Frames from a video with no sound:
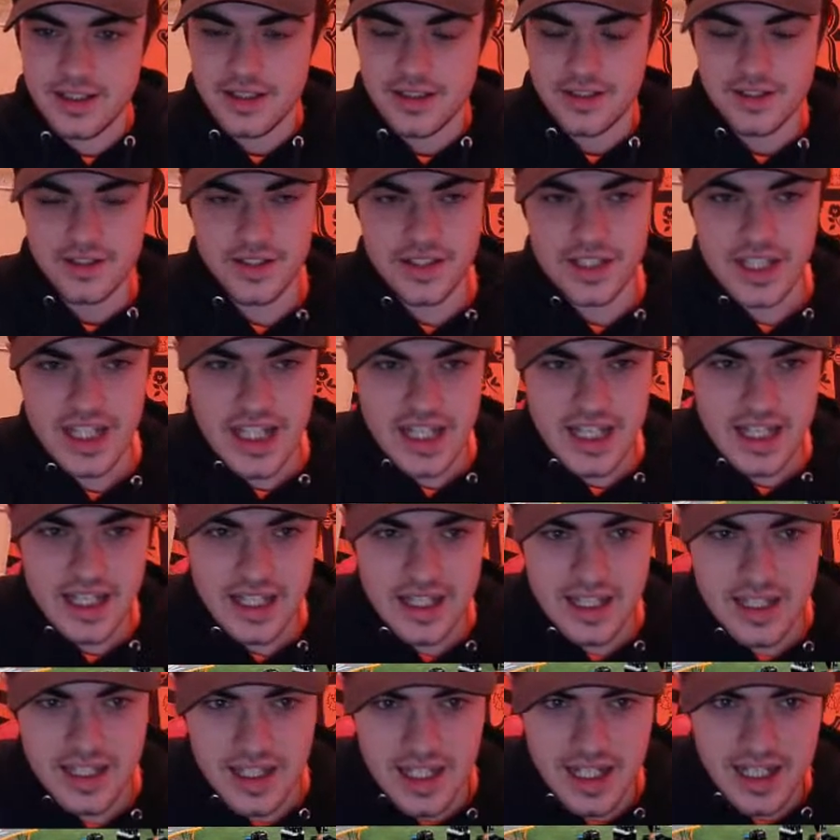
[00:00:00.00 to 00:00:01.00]
So yeah,
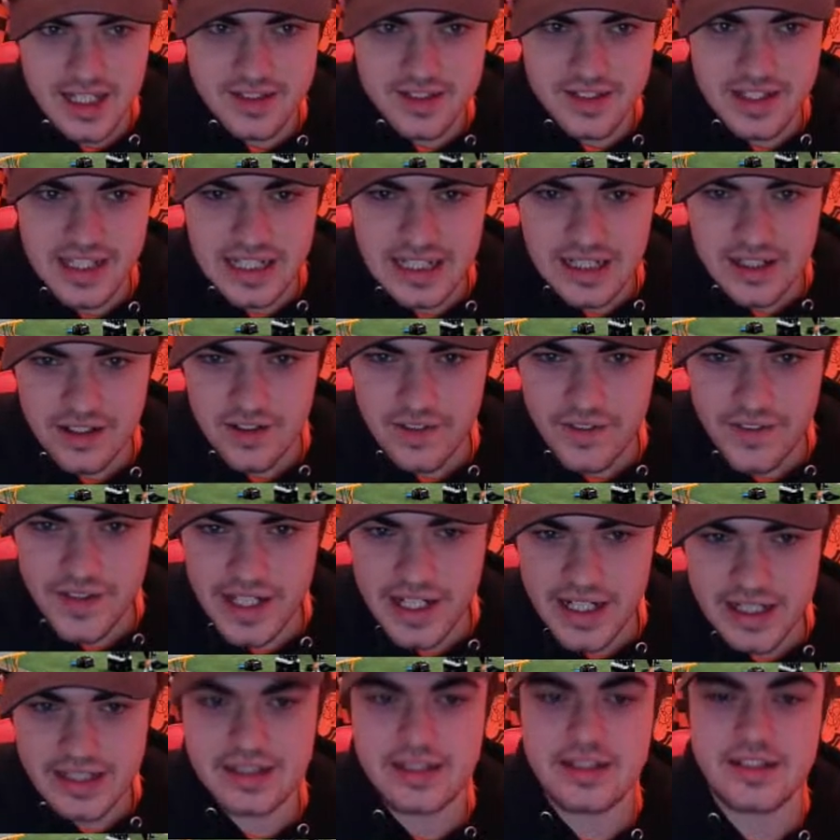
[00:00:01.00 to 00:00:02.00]
that is that on
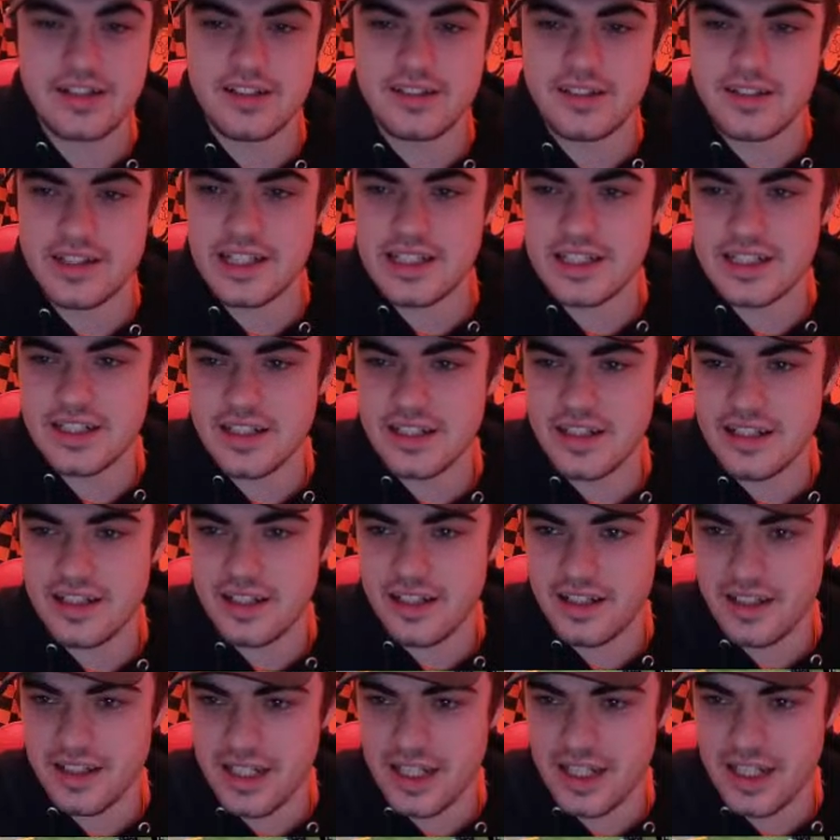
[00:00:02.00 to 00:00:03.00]
that. Dad,
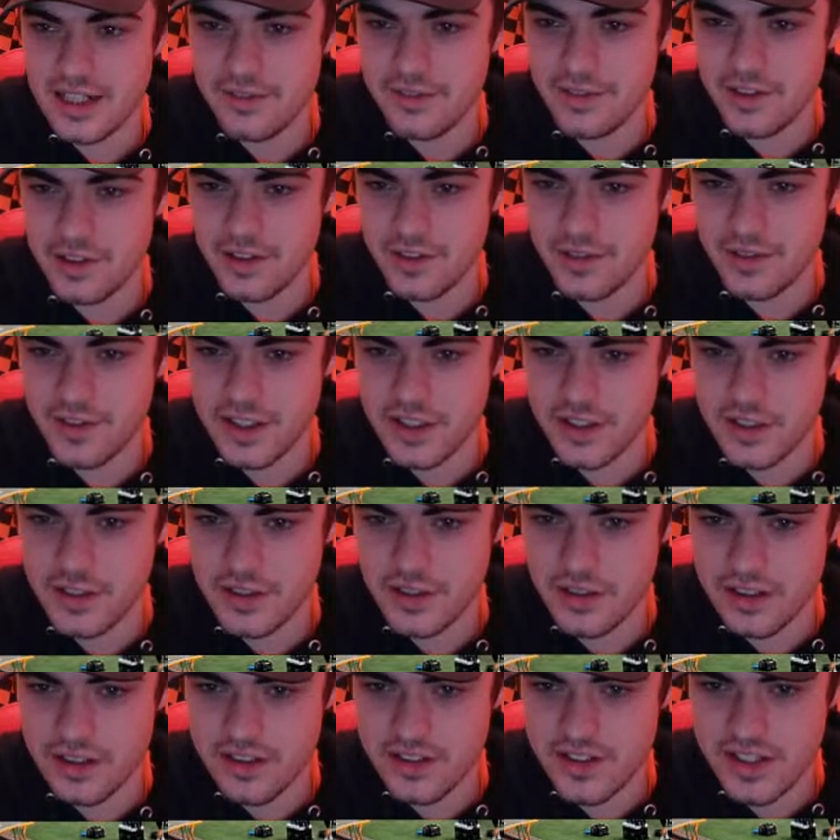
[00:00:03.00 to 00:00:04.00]
any final things
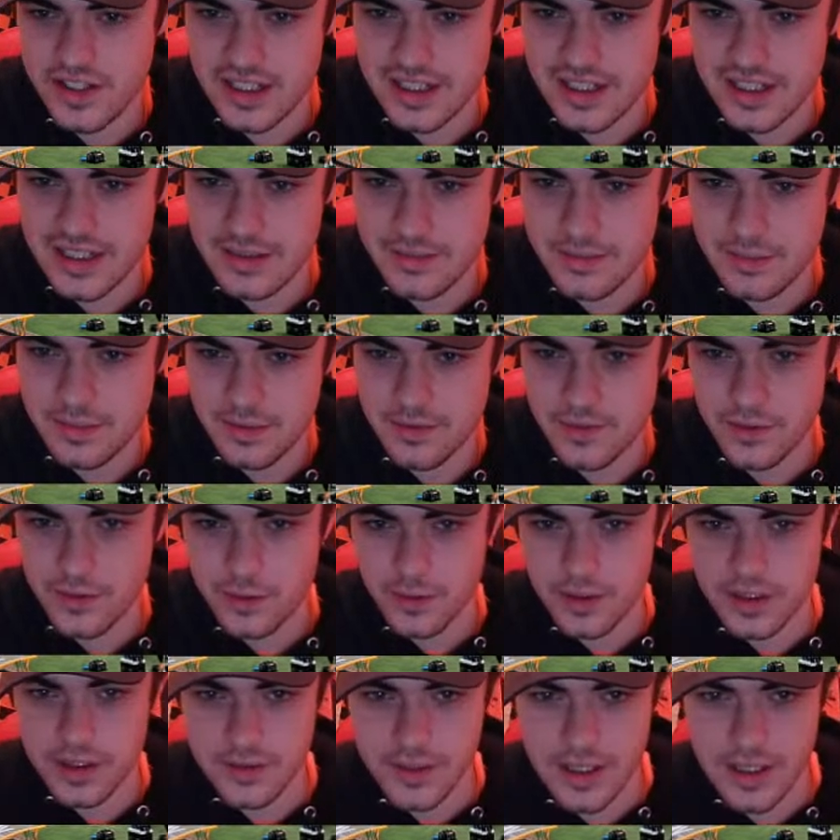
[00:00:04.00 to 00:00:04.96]
you'd like to say before we